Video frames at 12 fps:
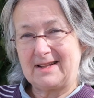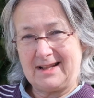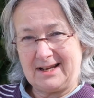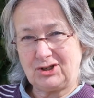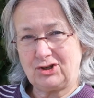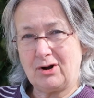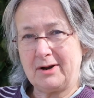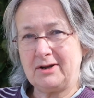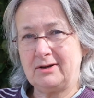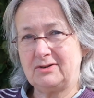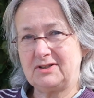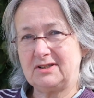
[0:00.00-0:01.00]
Let's try and
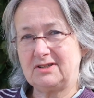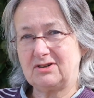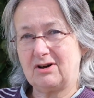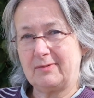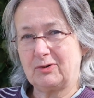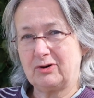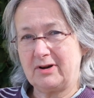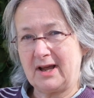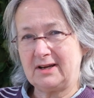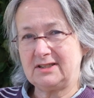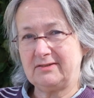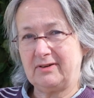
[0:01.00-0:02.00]
use this time
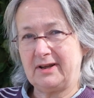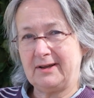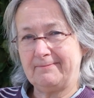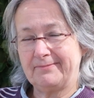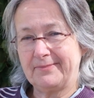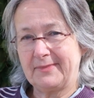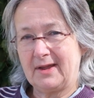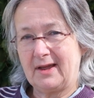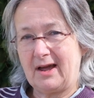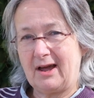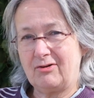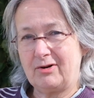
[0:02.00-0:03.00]
creatively
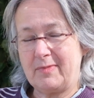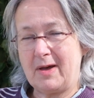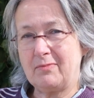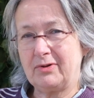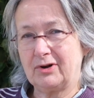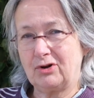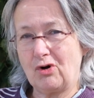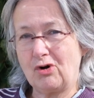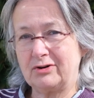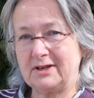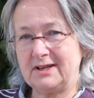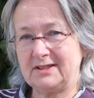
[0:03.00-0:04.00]
and remember that
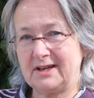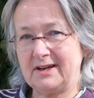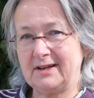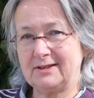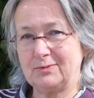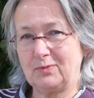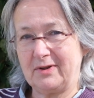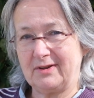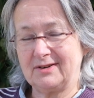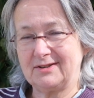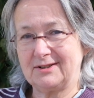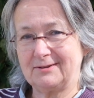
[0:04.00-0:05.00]
God is in it with
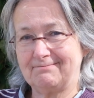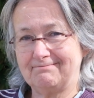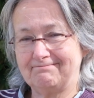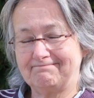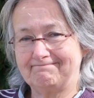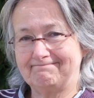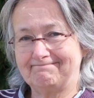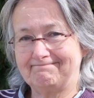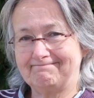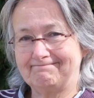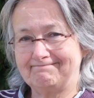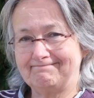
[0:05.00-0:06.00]
us.
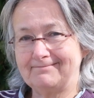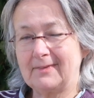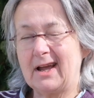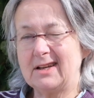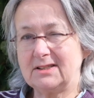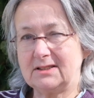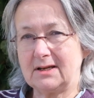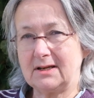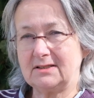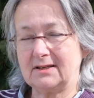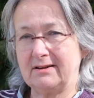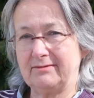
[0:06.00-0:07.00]
Stay
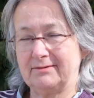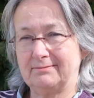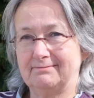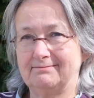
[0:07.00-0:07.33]
safe.